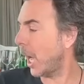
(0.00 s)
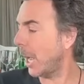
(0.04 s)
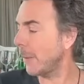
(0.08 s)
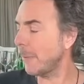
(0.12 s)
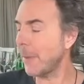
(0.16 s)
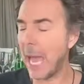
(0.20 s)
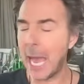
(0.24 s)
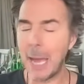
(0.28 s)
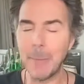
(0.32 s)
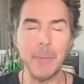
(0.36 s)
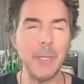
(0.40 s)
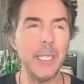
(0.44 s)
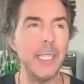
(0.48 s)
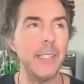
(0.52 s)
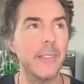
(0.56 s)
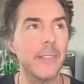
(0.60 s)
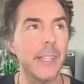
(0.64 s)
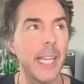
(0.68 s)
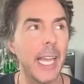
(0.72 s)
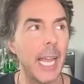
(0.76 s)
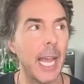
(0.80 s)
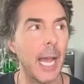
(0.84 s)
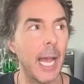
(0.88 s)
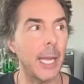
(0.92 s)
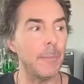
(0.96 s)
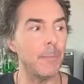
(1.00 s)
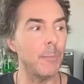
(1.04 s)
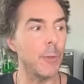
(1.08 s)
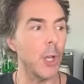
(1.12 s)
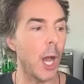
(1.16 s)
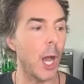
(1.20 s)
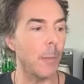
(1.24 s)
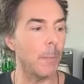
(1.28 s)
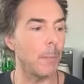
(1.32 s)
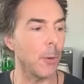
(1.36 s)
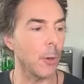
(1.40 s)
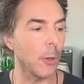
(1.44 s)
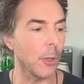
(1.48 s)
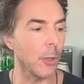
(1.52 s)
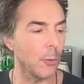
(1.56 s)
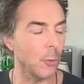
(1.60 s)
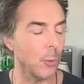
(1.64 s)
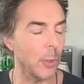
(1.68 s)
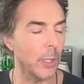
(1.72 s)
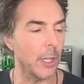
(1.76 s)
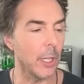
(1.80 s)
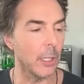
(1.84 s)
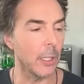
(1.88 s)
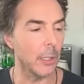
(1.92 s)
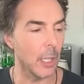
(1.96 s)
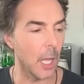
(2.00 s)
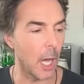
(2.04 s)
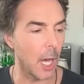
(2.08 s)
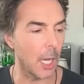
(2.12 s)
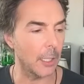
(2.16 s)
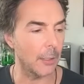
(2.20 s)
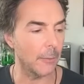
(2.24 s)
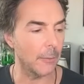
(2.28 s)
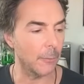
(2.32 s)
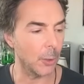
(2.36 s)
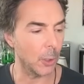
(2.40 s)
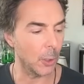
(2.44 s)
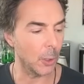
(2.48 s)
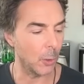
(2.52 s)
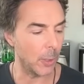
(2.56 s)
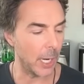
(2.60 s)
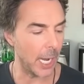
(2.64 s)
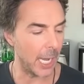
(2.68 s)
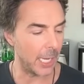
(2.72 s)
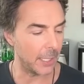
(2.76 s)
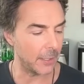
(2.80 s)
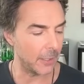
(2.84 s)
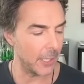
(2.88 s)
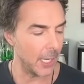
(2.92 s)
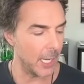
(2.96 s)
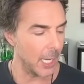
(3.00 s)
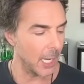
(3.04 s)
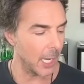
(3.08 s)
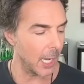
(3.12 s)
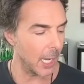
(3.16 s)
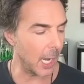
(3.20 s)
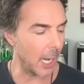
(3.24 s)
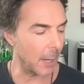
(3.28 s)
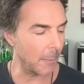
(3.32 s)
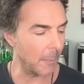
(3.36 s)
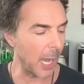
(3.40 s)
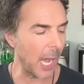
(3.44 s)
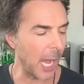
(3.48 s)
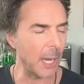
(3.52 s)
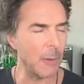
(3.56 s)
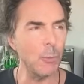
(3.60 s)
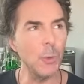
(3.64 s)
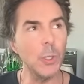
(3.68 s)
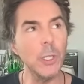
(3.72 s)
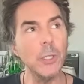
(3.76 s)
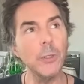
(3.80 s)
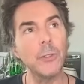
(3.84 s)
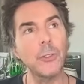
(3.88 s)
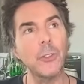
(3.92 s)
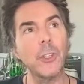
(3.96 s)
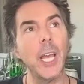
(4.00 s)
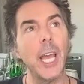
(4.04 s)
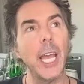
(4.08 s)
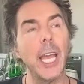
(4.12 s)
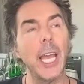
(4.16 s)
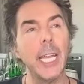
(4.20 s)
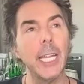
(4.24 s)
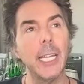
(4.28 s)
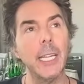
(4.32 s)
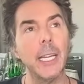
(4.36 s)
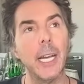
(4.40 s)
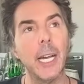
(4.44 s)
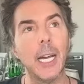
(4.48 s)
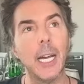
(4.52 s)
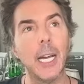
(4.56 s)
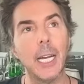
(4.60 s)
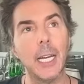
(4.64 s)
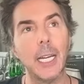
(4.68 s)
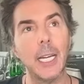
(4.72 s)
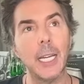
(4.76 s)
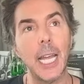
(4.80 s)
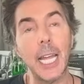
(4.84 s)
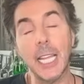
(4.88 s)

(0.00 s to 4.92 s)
i'm happy to say i'm not burdened with a lot of regret um, i will say uh,